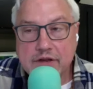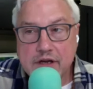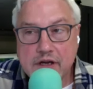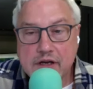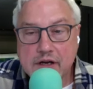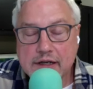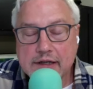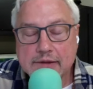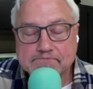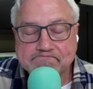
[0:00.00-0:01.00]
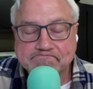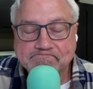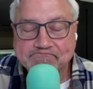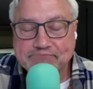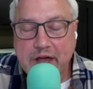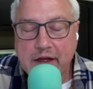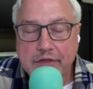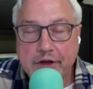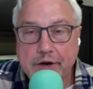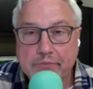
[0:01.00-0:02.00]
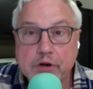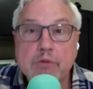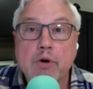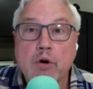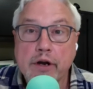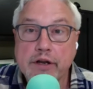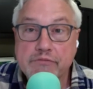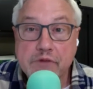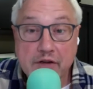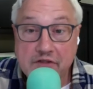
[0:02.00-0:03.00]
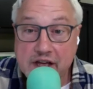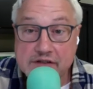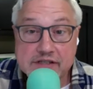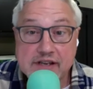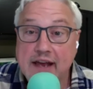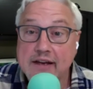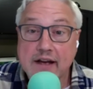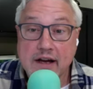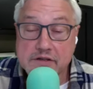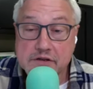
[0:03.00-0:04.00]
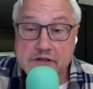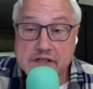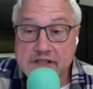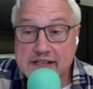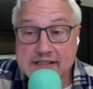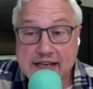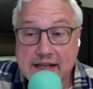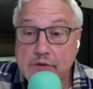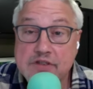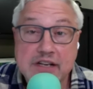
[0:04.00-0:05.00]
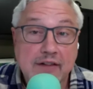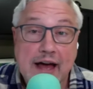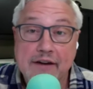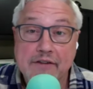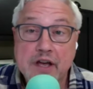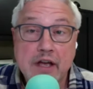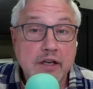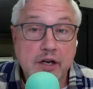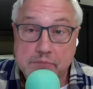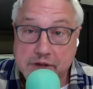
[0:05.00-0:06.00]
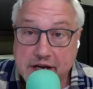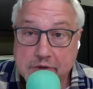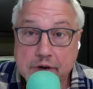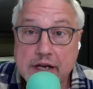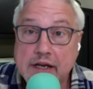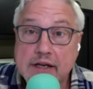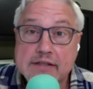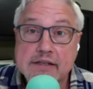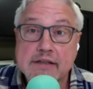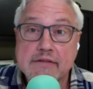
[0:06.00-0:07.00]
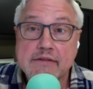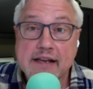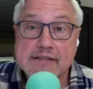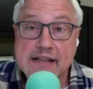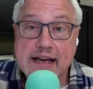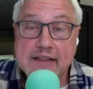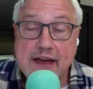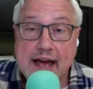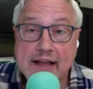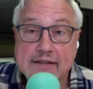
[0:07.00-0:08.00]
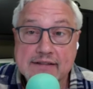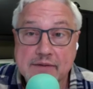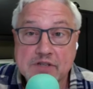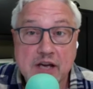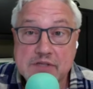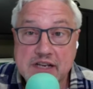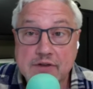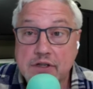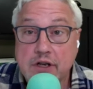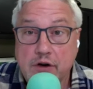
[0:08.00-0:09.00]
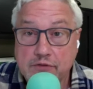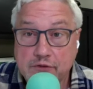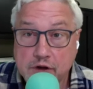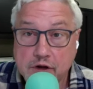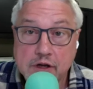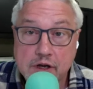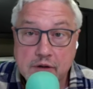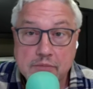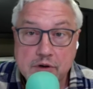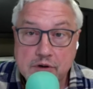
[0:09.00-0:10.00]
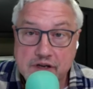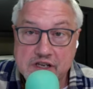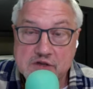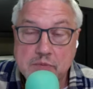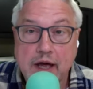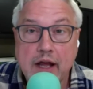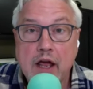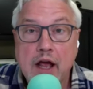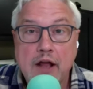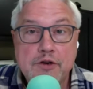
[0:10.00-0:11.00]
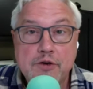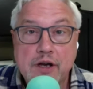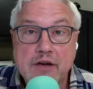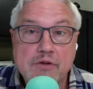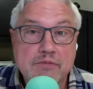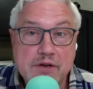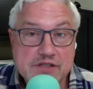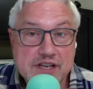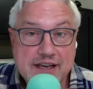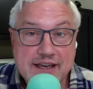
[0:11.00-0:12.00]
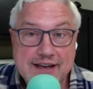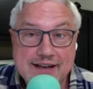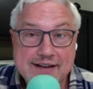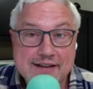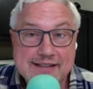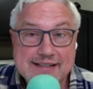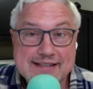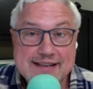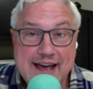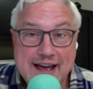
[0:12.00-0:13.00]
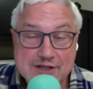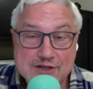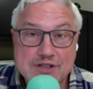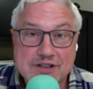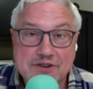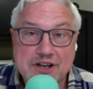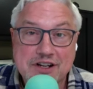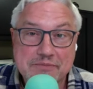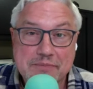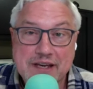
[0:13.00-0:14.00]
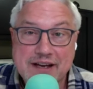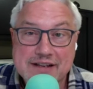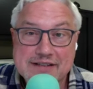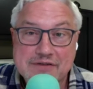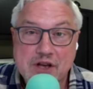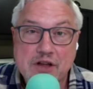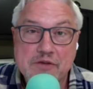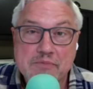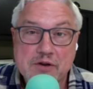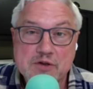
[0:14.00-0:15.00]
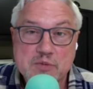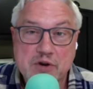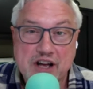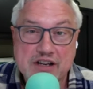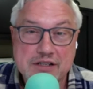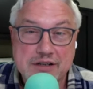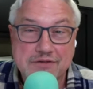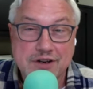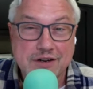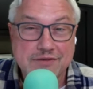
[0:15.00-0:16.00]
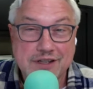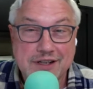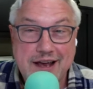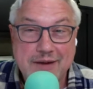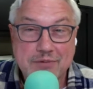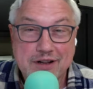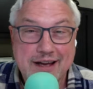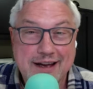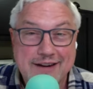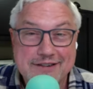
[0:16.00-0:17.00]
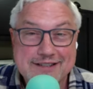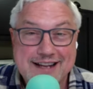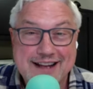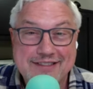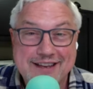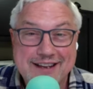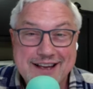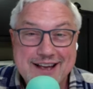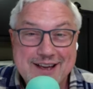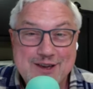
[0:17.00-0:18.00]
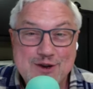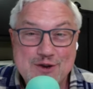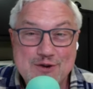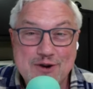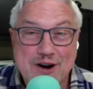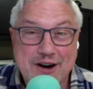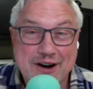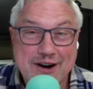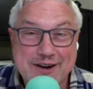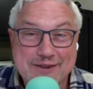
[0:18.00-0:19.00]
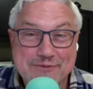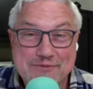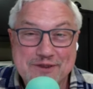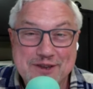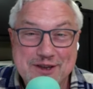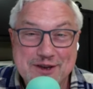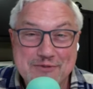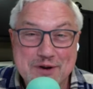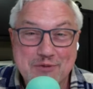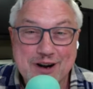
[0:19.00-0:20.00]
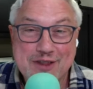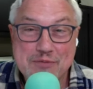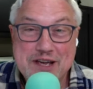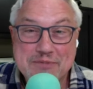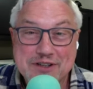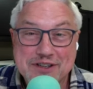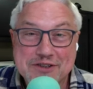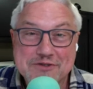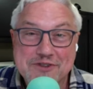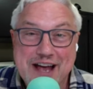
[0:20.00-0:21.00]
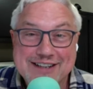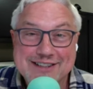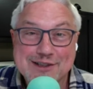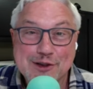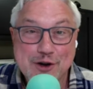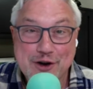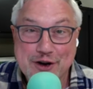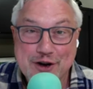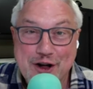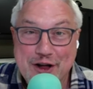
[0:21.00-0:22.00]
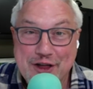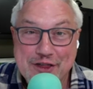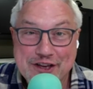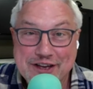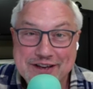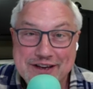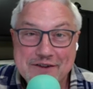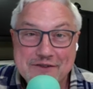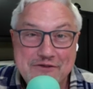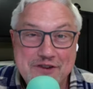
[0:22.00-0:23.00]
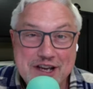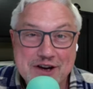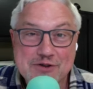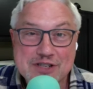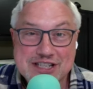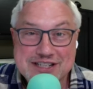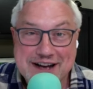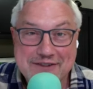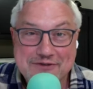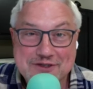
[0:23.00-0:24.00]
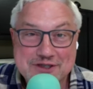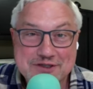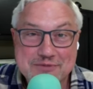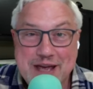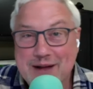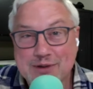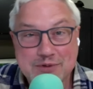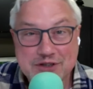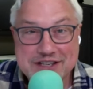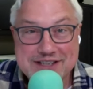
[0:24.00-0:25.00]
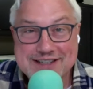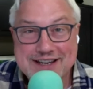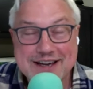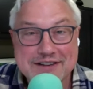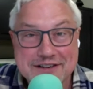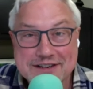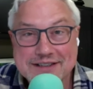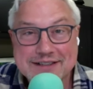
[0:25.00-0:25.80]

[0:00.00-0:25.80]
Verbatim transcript: the um, the pre-recorded events and concerts and things like that. We've seen a lot of, you know, play readings and things like that and sometimes even, you know, full movies, but doing it with music is extra difficult because of all the post-production involved. And Aprille, I understand that you are you've been one of the people who've had to learn all the video stuff to be able to put these together.